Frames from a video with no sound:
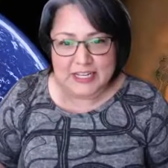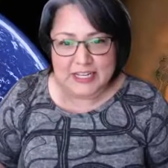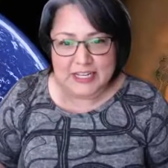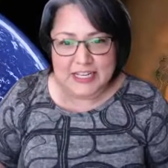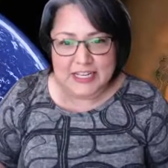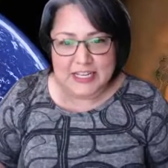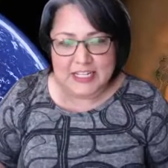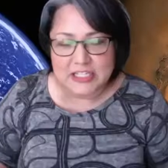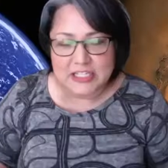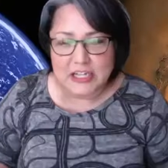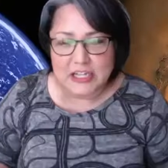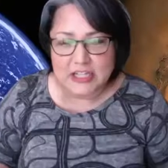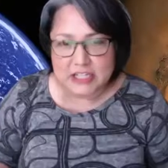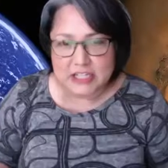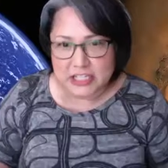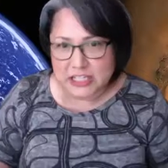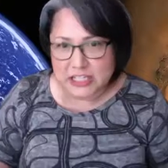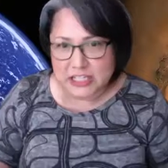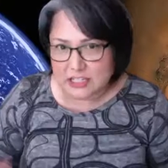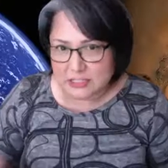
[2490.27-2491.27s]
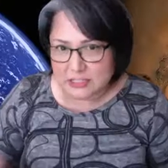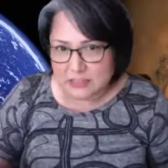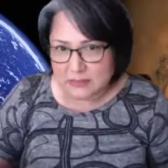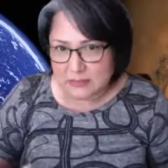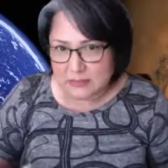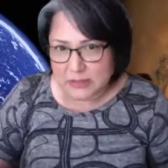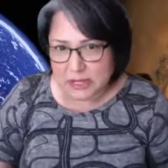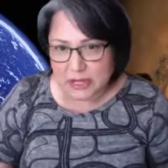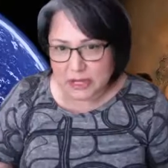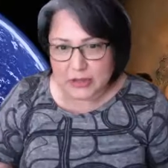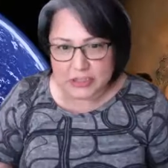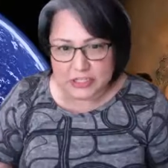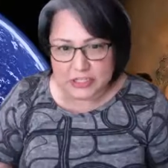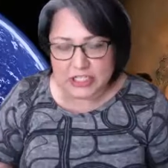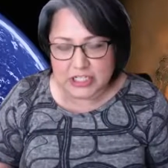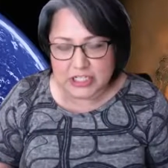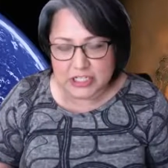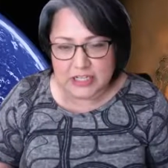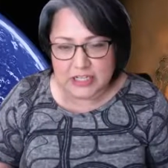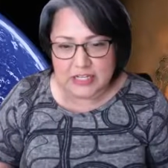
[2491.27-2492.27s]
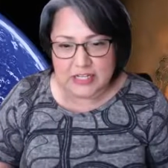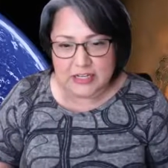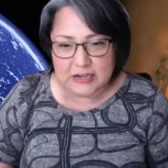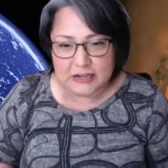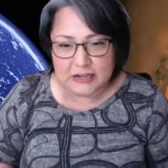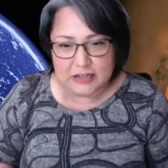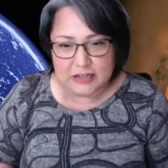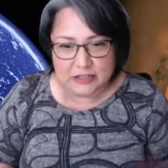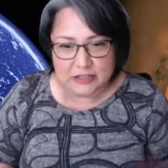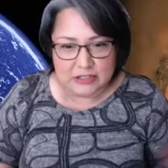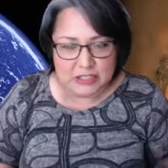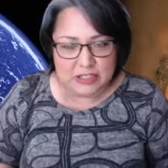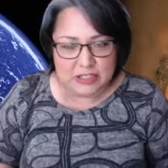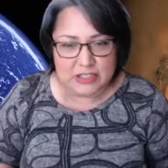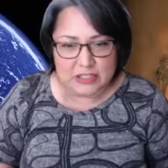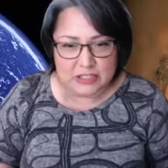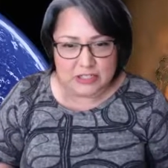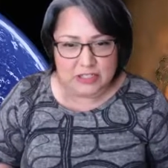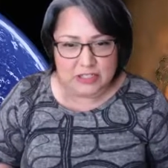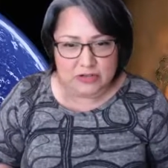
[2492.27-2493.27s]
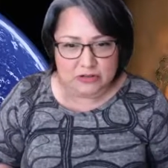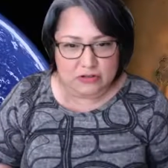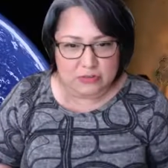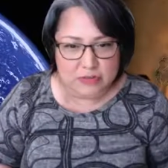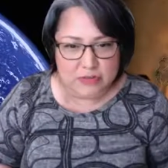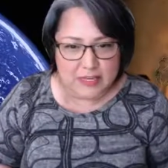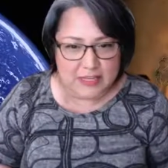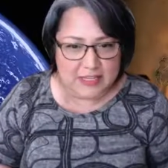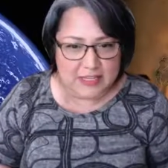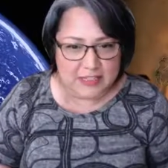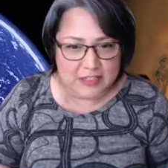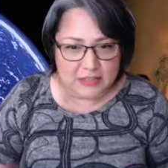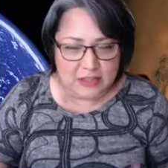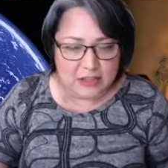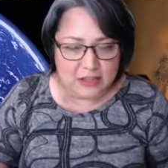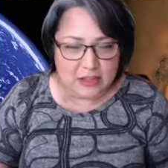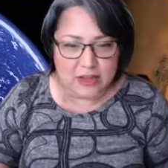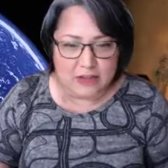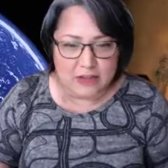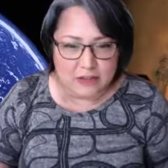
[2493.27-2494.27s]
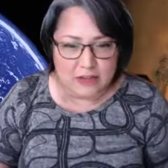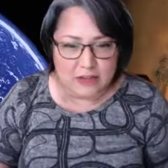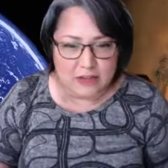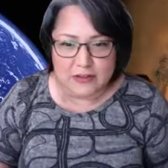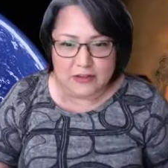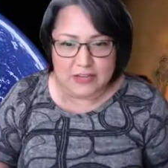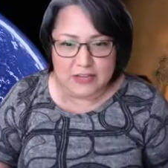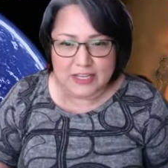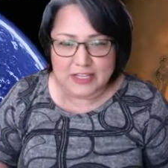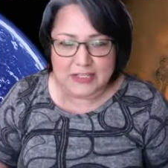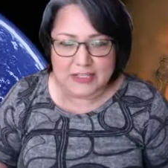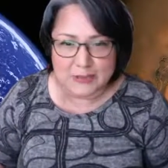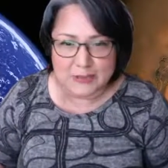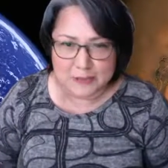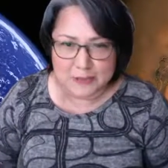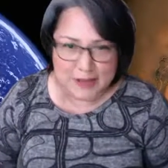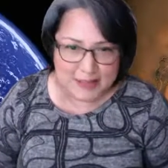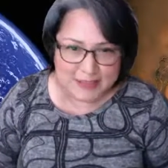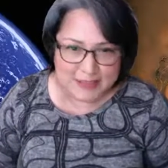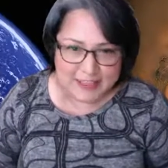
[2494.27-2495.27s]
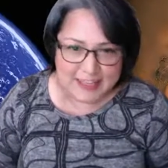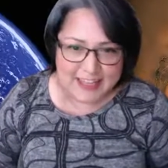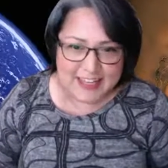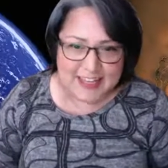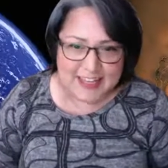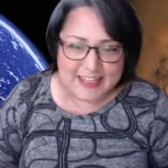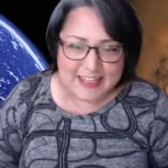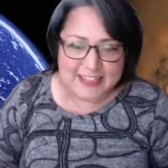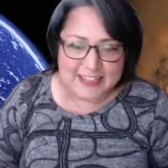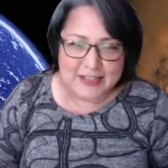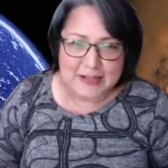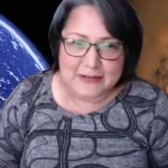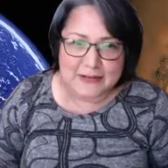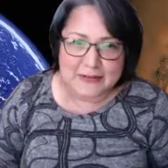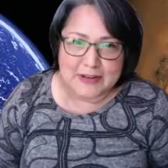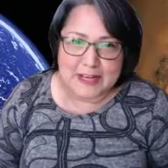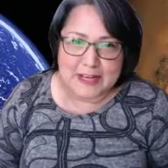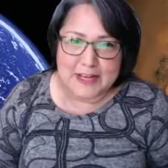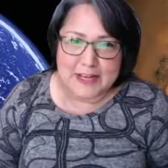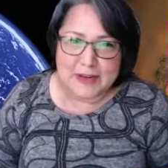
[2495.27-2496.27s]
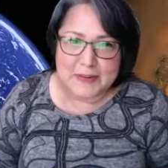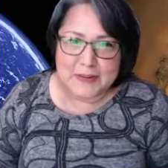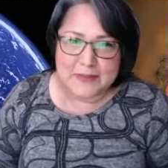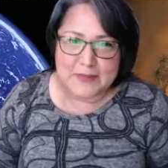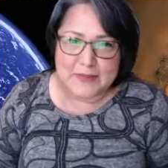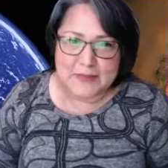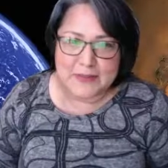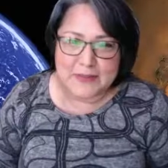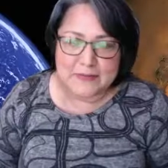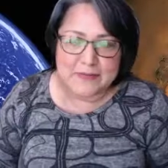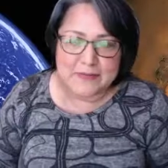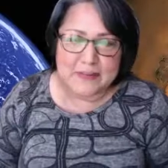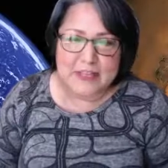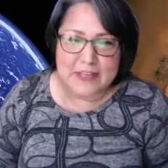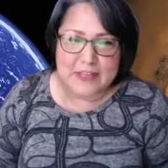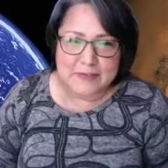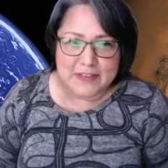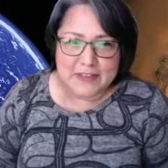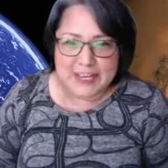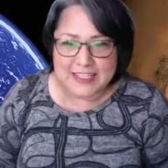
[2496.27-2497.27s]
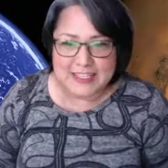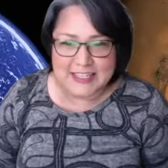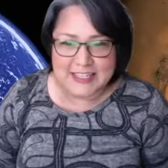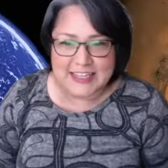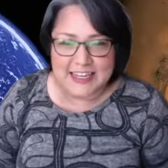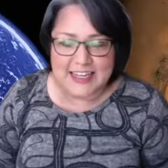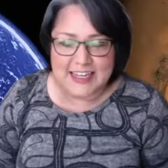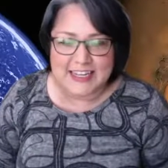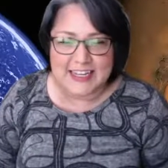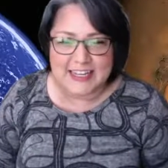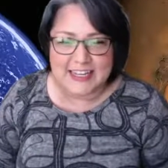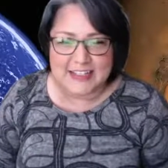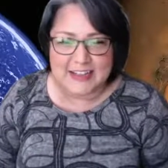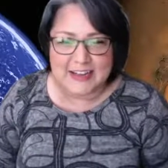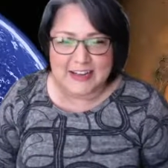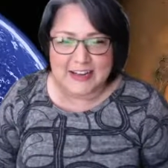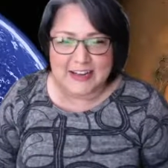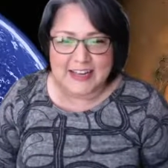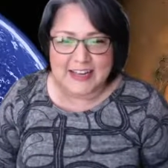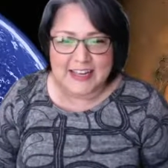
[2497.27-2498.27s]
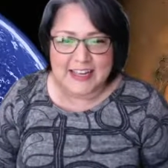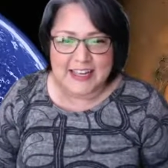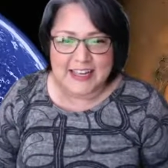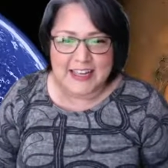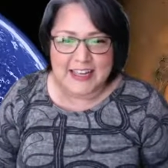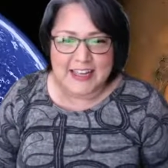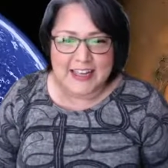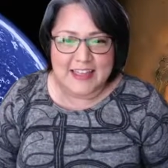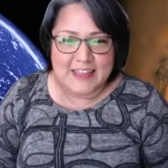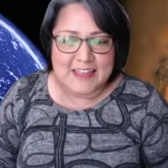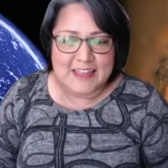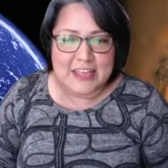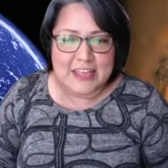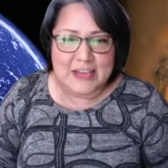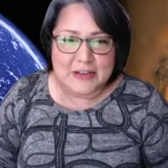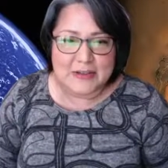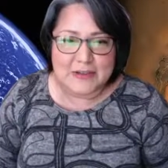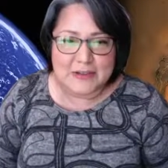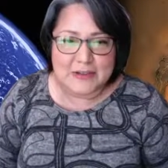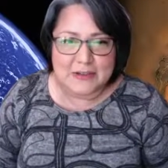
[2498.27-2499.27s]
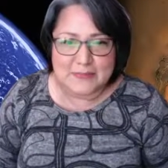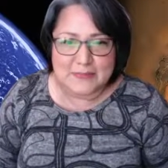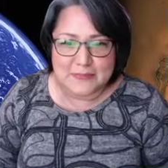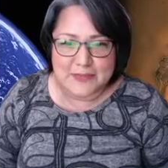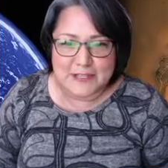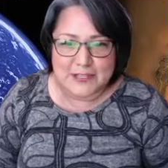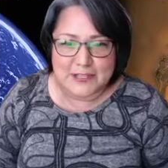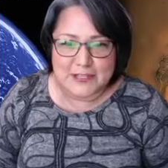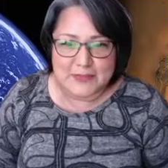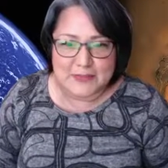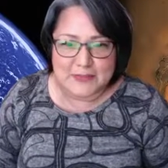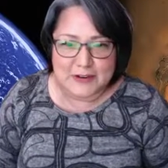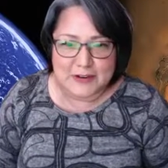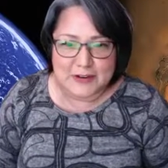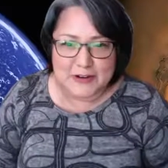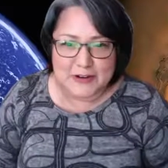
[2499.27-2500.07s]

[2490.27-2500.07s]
It's not just biology and not just astronomy. It's a lot of other things as well. So really fascinating talk. Thank you so much for